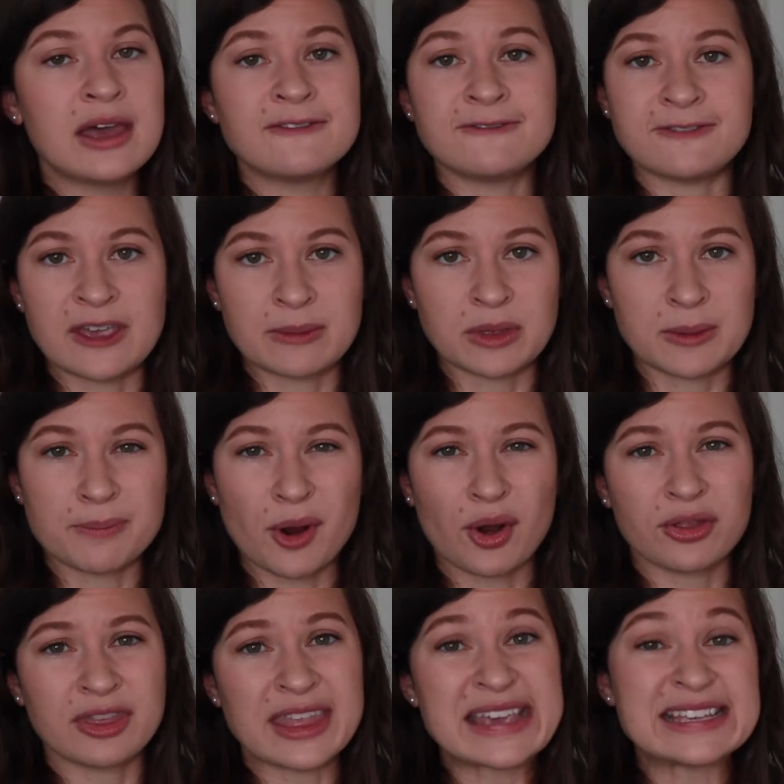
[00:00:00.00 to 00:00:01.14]
family
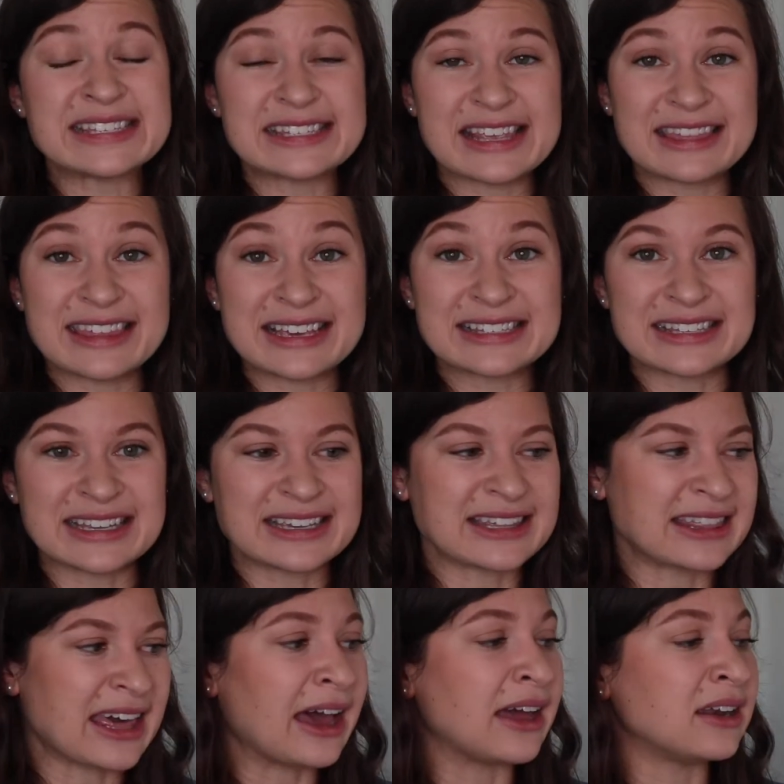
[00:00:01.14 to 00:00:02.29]
birthdays, things like
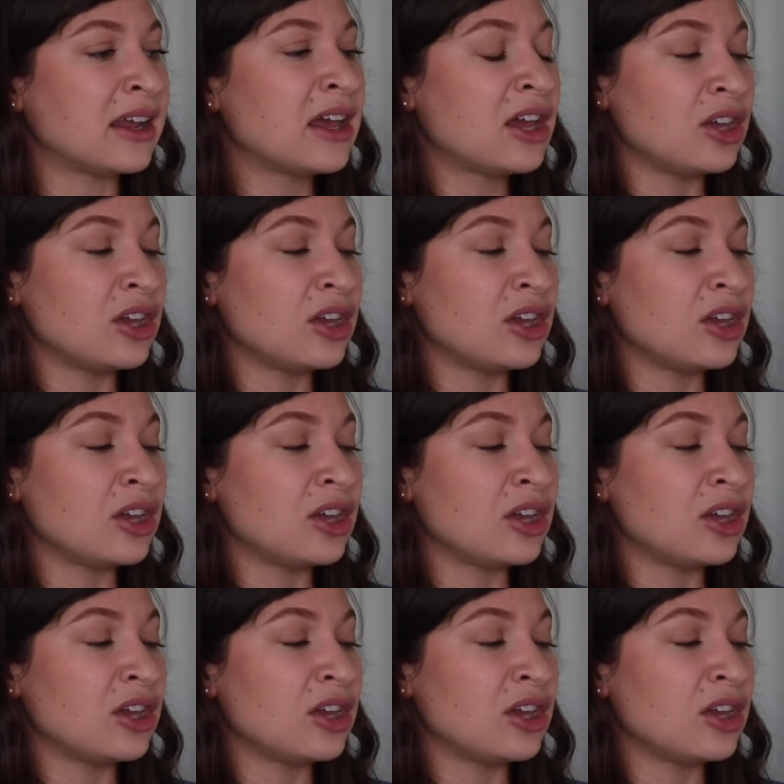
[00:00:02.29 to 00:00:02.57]
that.